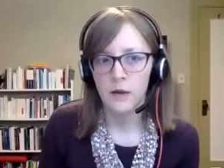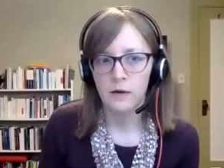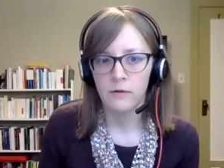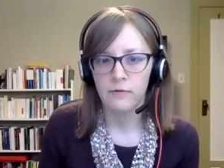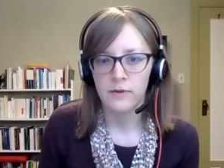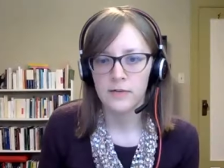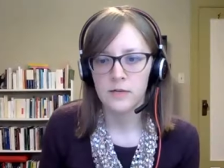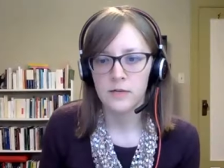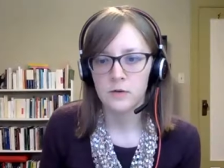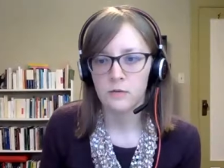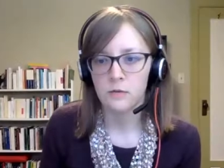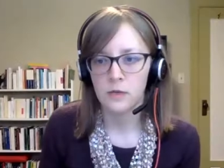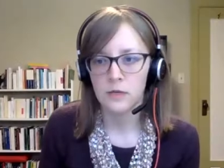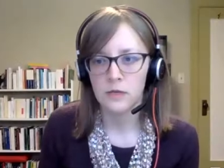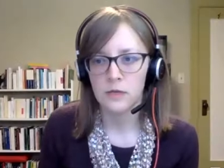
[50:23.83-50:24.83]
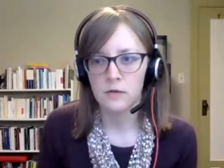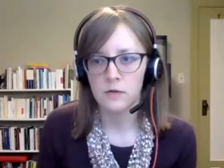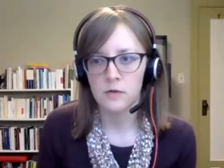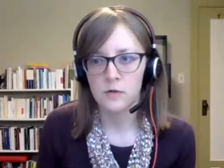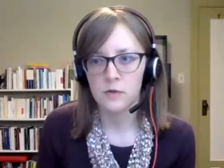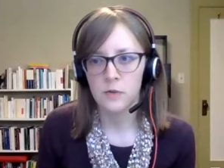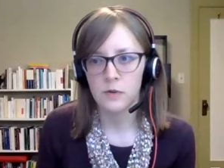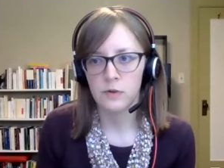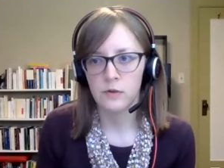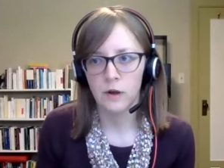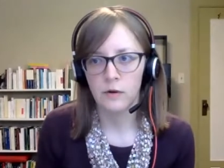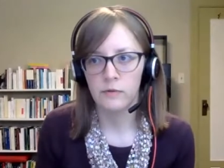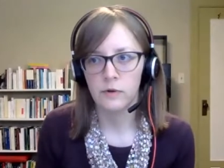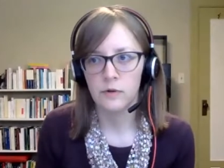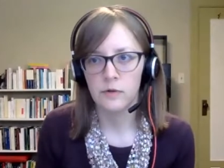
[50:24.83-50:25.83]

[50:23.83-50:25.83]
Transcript: manifesto really deals with kind of